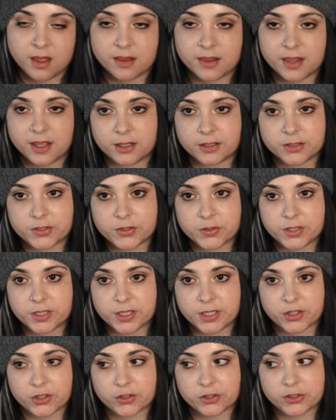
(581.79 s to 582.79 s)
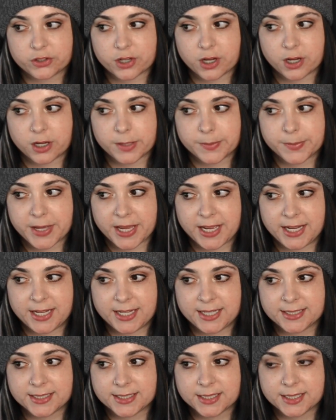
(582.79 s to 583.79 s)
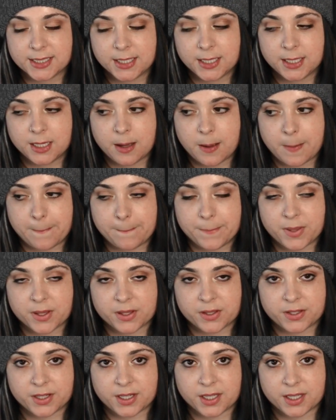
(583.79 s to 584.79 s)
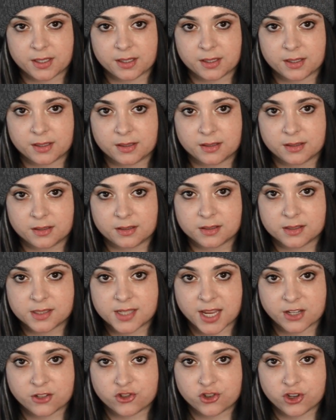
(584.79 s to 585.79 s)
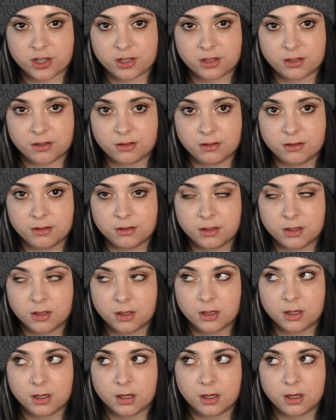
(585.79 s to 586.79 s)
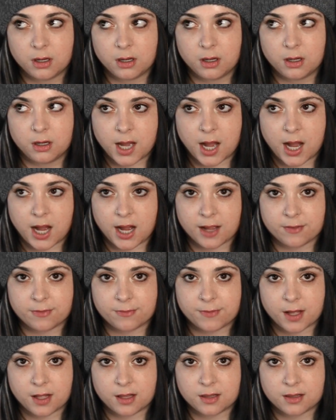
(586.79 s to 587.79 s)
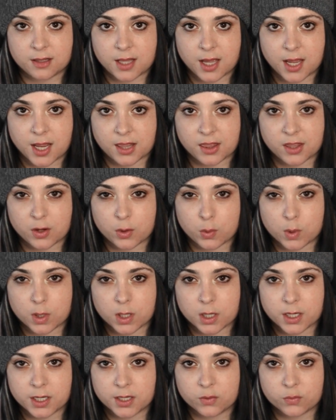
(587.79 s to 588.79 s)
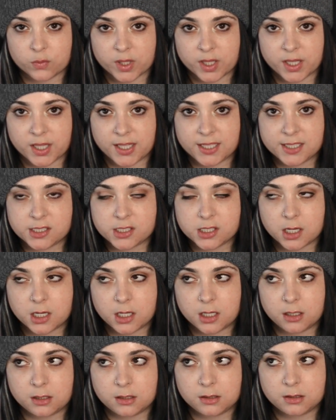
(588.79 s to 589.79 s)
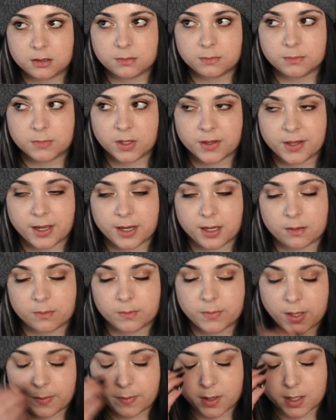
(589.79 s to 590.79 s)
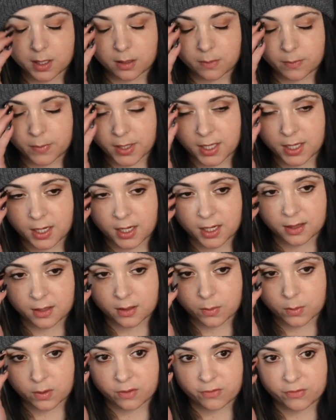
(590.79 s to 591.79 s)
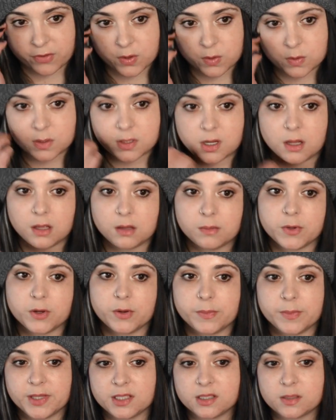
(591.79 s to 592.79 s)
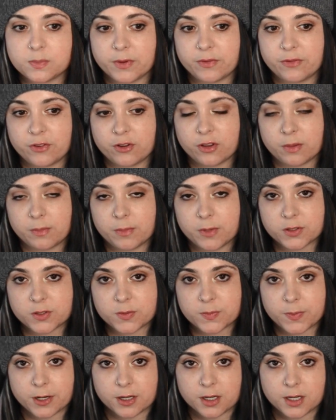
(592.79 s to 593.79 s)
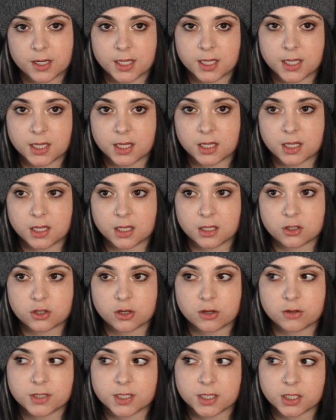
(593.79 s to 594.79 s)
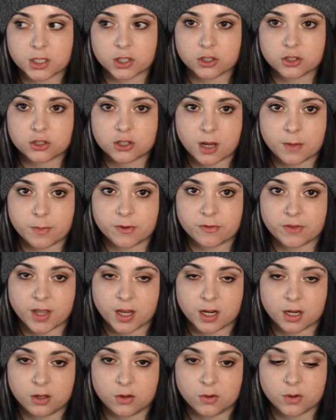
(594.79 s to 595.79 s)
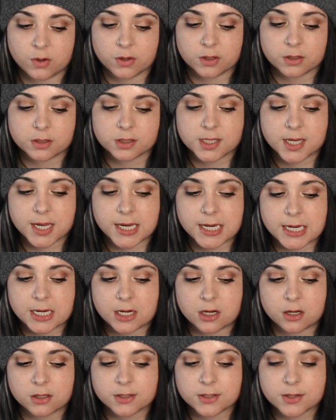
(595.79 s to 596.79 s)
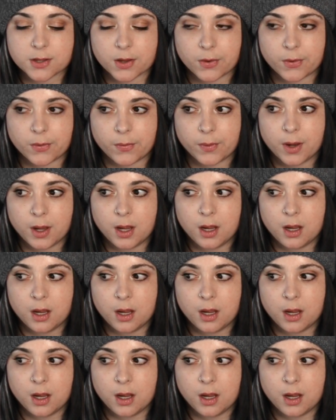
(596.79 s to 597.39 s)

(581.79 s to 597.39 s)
They also did a good job at building tension. I felt like there weren't really dull, like maybe in the beginning there were a few dull moments, but for the most part, the show did a good job of getting you hooked, and it also